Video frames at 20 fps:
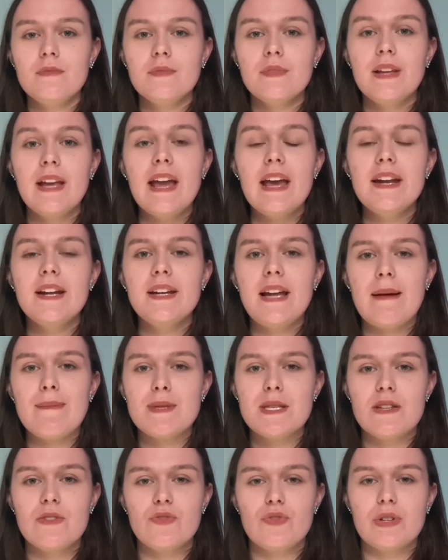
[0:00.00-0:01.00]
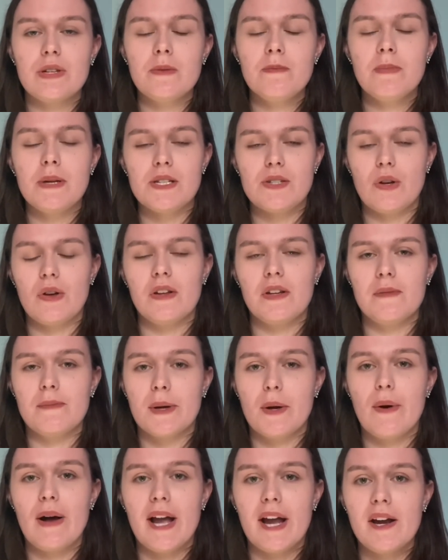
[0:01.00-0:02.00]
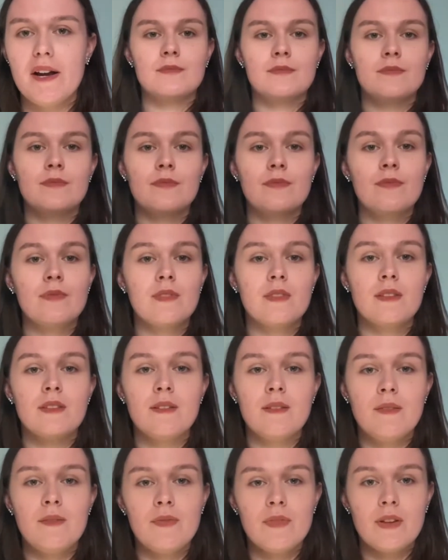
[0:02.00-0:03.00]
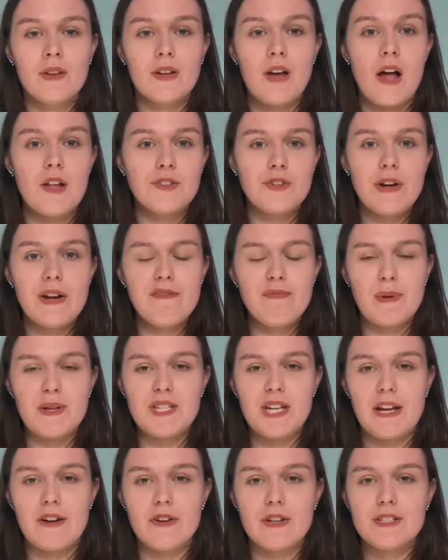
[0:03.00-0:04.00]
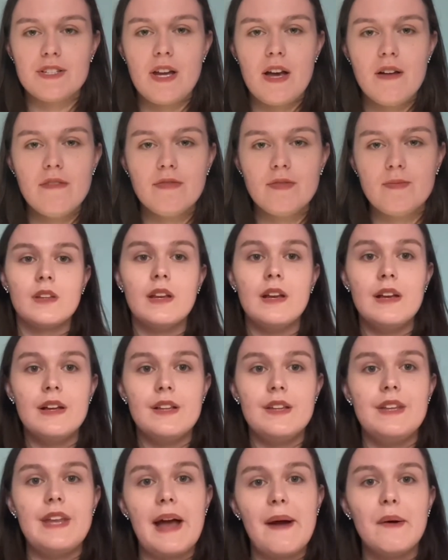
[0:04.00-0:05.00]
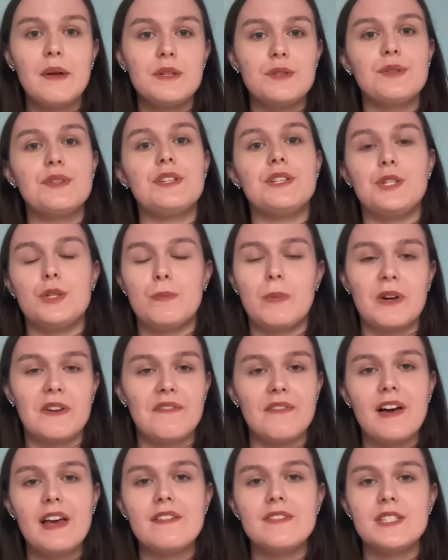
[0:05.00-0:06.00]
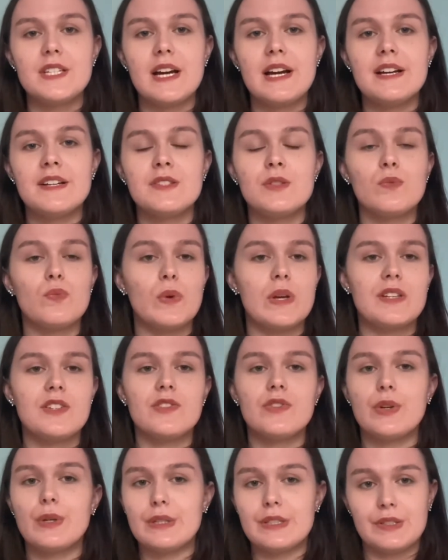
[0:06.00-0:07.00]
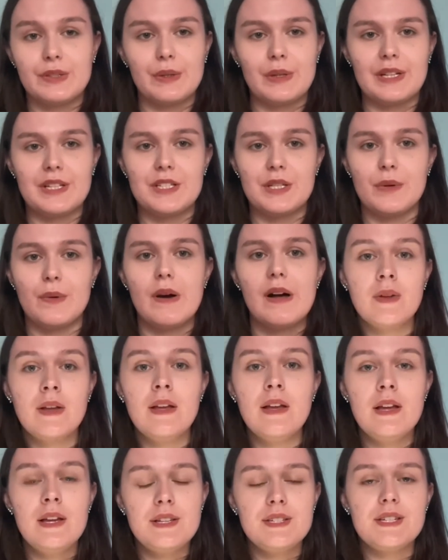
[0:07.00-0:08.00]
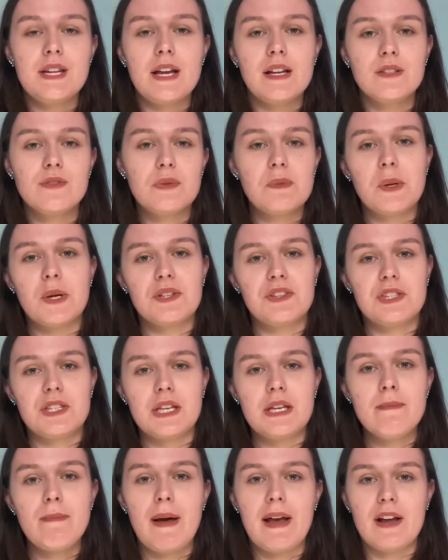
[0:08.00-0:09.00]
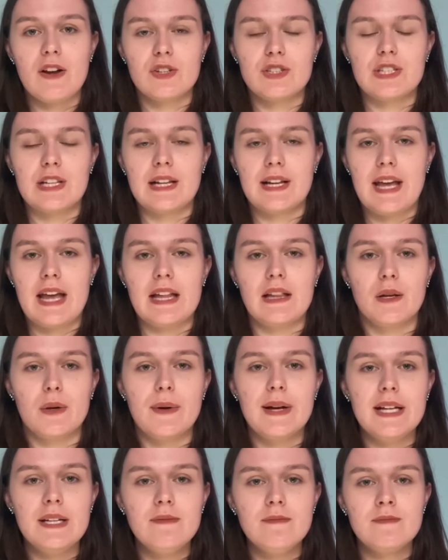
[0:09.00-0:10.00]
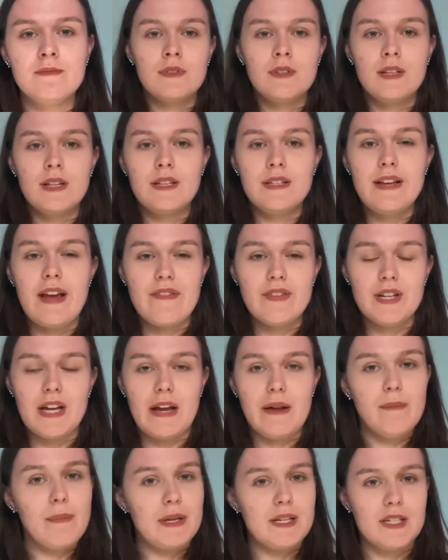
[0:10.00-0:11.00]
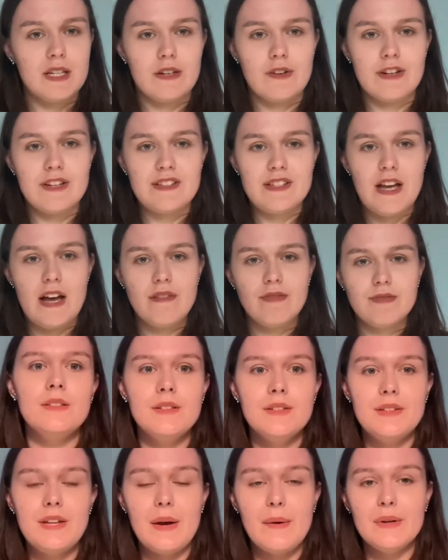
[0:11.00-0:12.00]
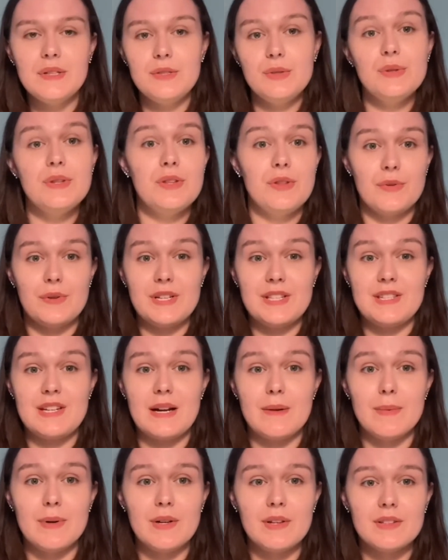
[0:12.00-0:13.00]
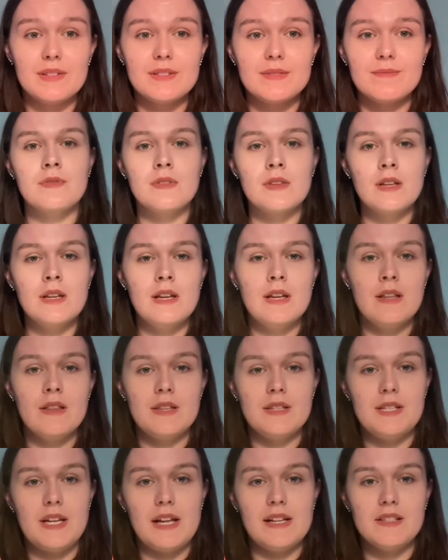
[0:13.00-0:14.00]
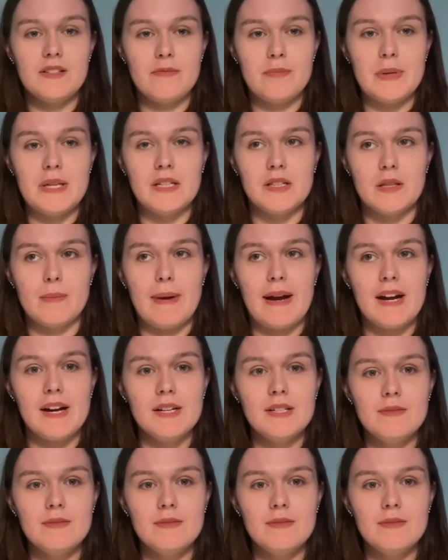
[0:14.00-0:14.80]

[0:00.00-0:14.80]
In an Absent Dream by Seanan McGuire. God's Grave by J. Kristoff. Now onto the 2.5 stars, which there is only two of. Tales from Earthsea by Ursula K. Le Guin. Nevernight by J. Kristoff. Now onto the 3-star books. The Tales of Beedle the Bard.